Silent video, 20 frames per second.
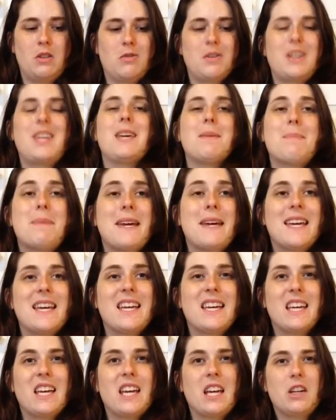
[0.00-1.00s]
keep it
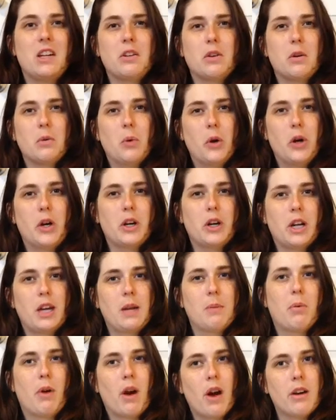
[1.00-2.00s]
in your work
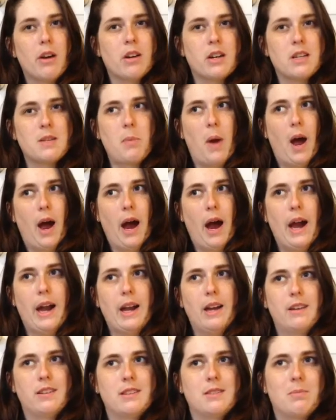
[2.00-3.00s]
in progress
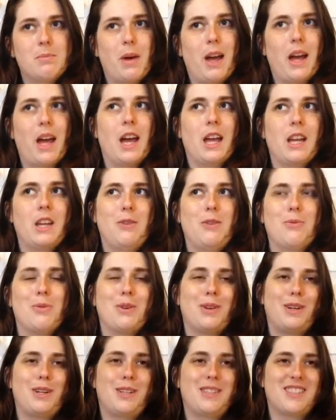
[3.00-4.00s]
piles, but you
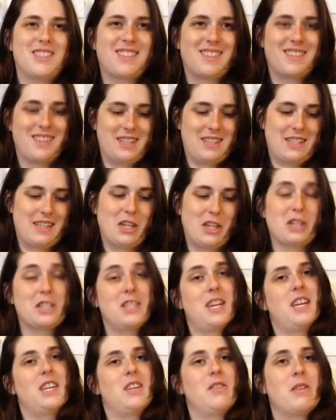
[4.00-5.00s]
really just, it's gonna
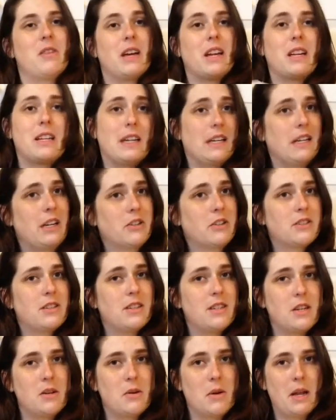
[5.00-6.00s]
take you like 10 years to
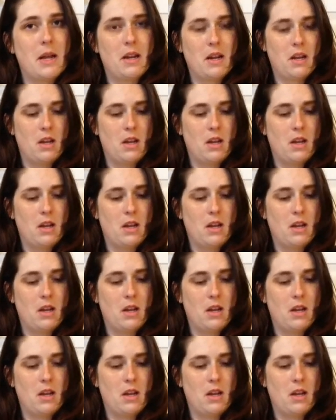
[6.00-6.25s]
do it